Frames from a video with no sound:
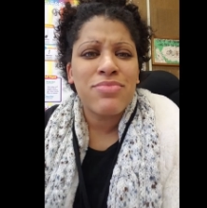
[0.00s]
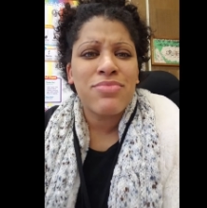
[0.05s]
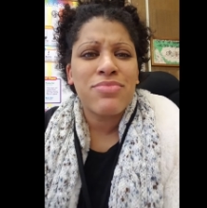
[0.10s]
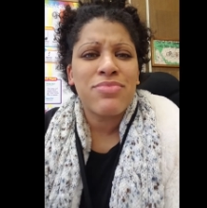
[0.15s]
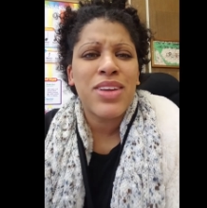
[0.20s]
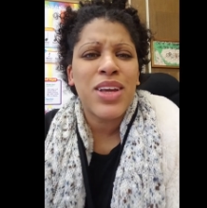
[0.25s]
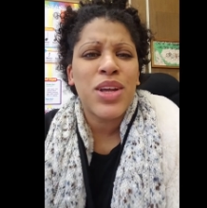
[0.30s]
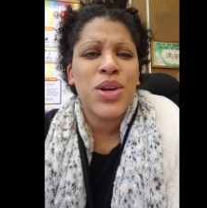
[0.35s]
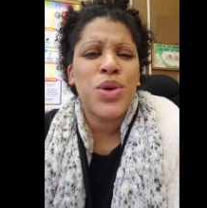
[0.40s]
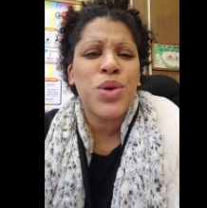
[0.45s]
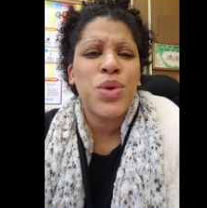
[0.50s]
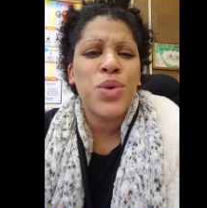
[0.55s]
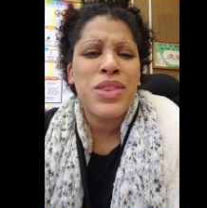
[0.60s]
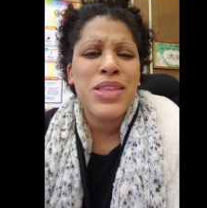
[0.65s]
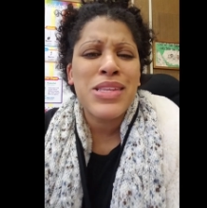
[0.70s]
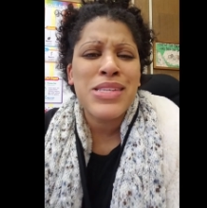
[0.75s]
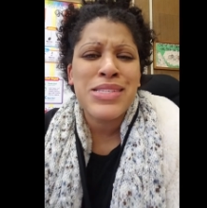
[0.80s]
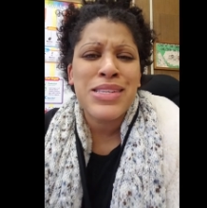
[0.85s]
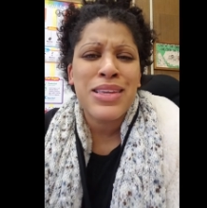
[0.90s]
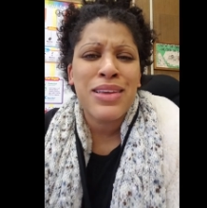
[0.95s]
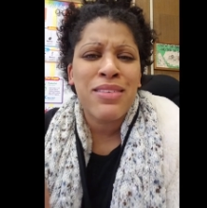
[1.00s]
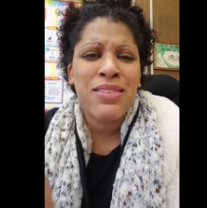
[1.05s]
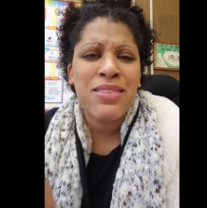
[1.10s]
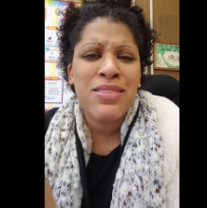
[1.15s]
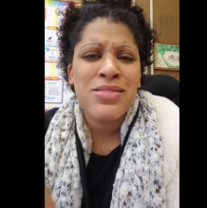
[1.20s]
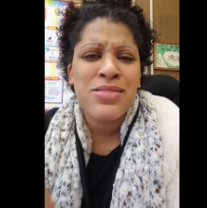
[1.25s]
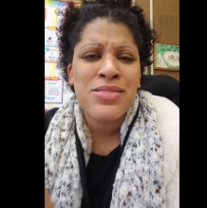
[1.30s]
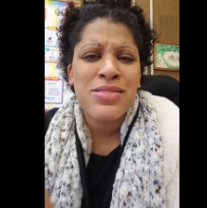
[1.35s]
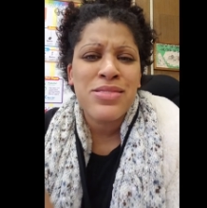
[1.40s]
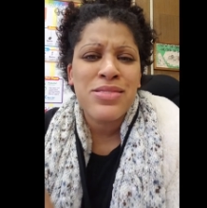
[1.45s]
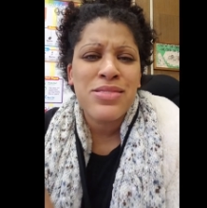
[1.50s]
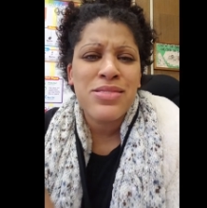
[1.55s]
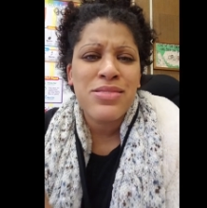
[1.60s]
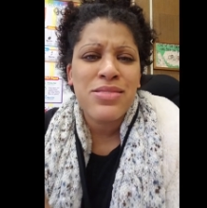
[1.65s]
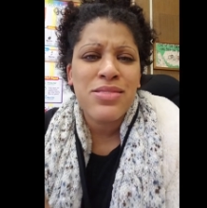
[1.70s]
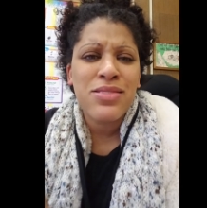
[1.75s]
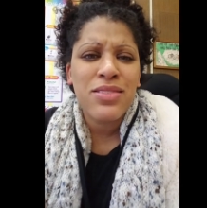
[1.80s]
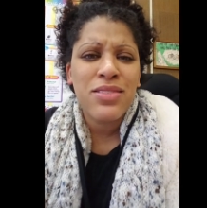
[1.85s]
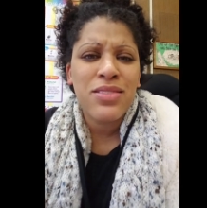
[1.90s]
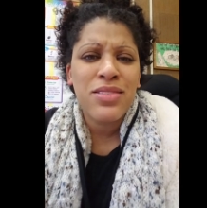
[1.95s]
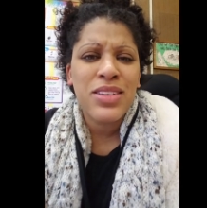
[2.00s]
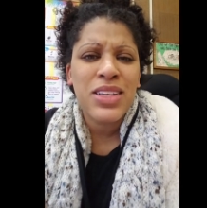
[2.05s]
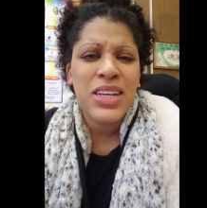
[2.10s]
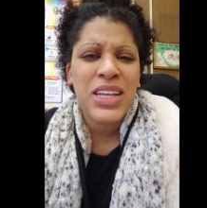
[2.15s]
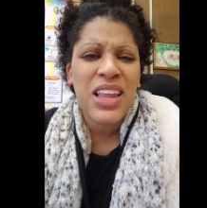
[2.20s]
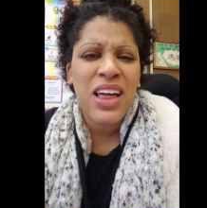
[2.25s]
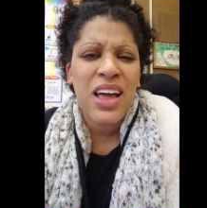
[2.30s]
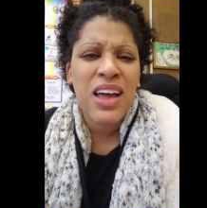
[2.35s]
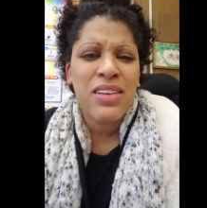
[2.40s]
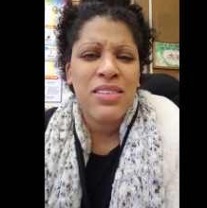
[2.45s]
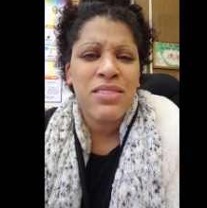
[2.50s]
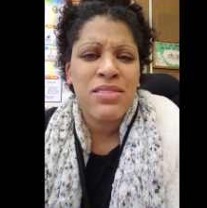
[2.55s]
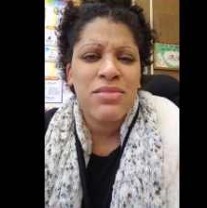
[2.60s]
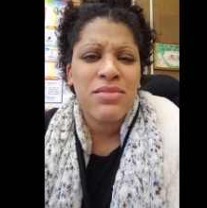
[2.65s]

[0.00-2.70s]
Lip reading: don't know who this is. Decline.